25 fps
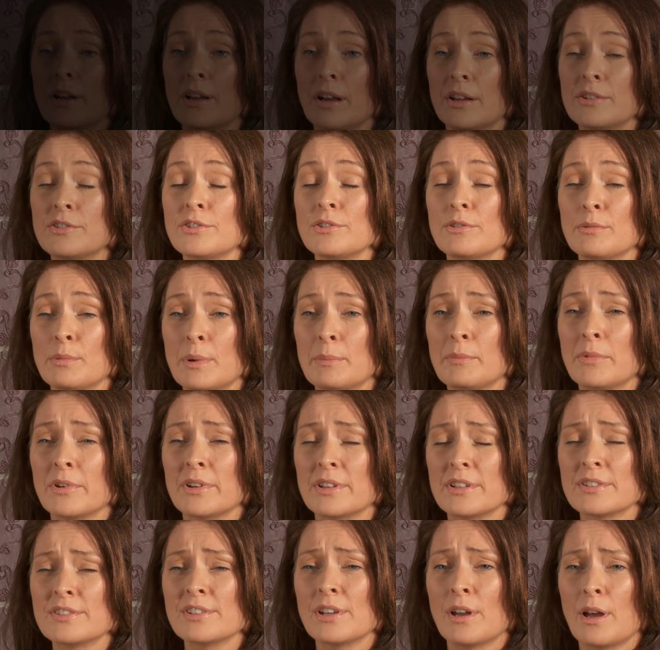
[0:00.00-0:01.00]
I do remember
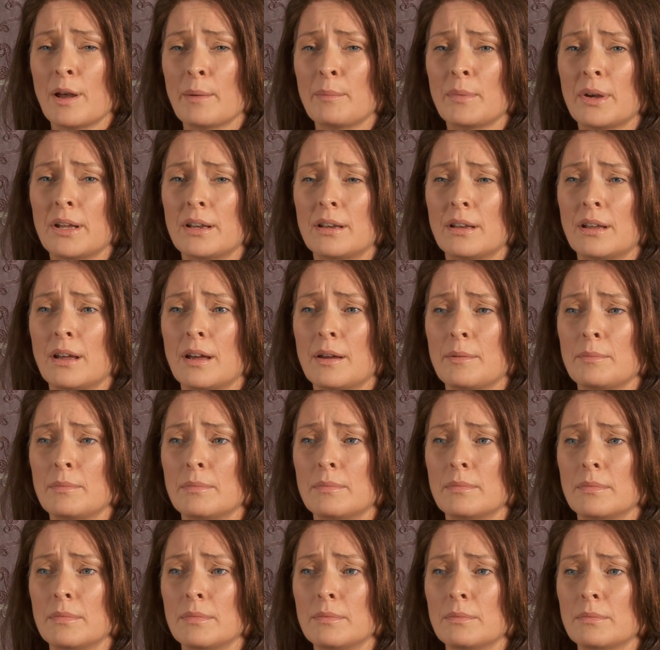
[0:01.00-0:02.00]
at the time when
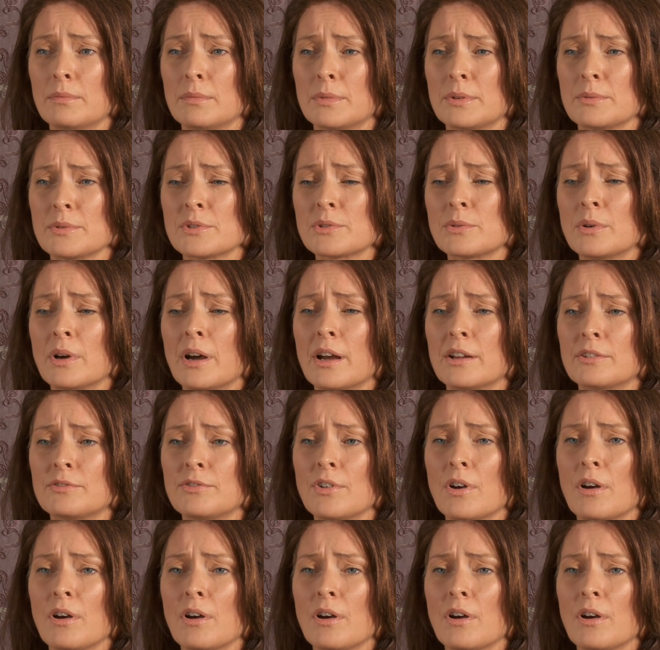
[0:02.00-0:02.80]
it was quite